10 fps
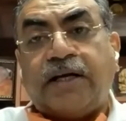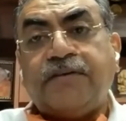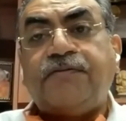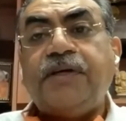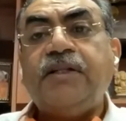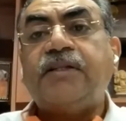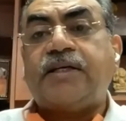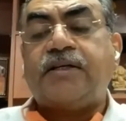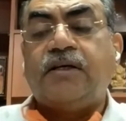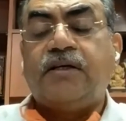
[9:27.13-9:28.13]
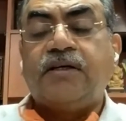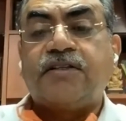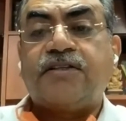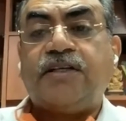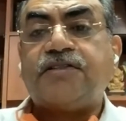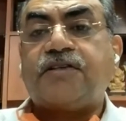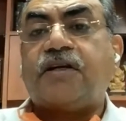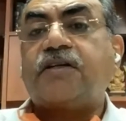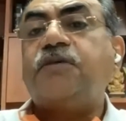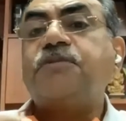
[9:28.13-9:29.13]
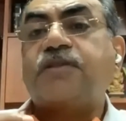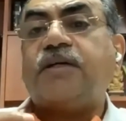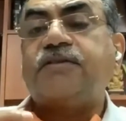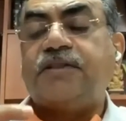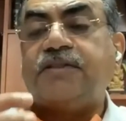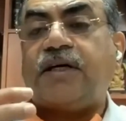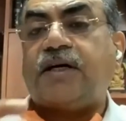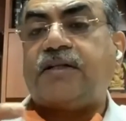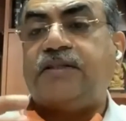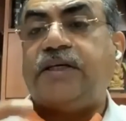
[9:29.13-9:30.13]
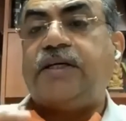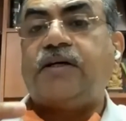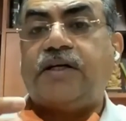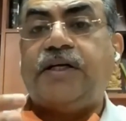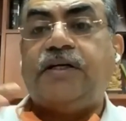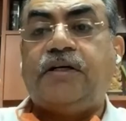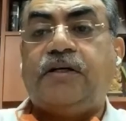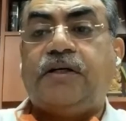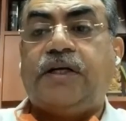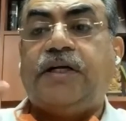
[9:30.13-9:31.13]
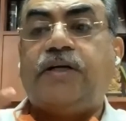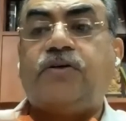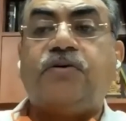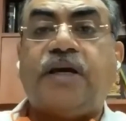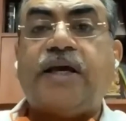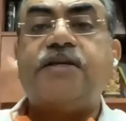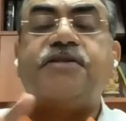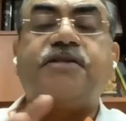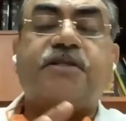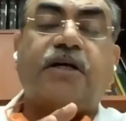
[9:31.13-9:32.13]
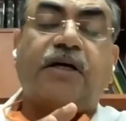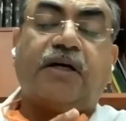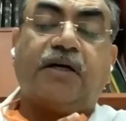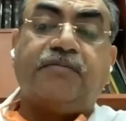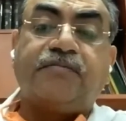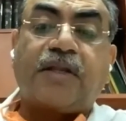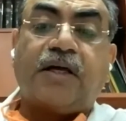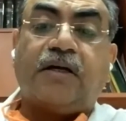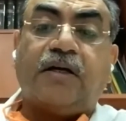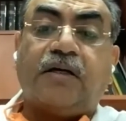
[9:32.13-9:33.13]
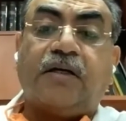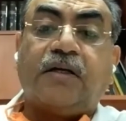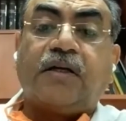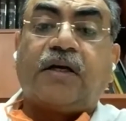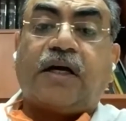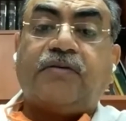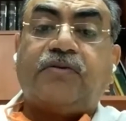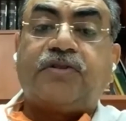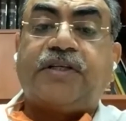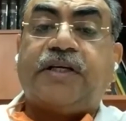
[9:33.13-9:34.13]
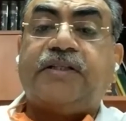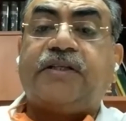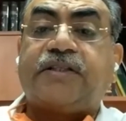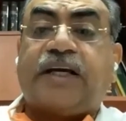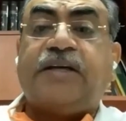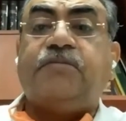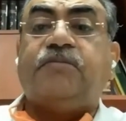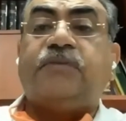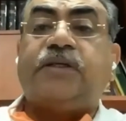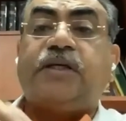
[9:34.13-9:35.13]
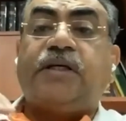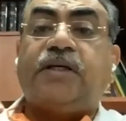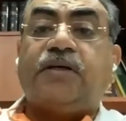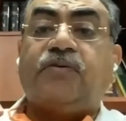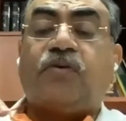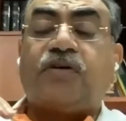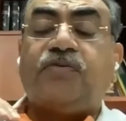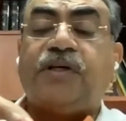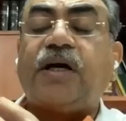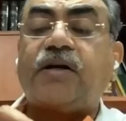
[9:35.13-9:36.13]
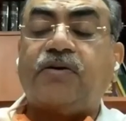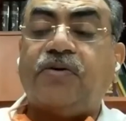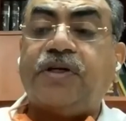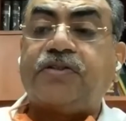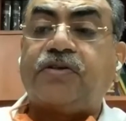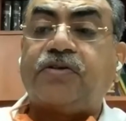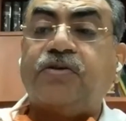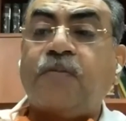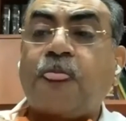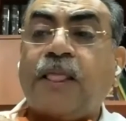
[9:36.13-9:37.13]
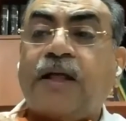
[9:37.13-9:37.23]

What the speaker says: I feel that such circumstances are there in today's, I would say, the time, the what we are going through.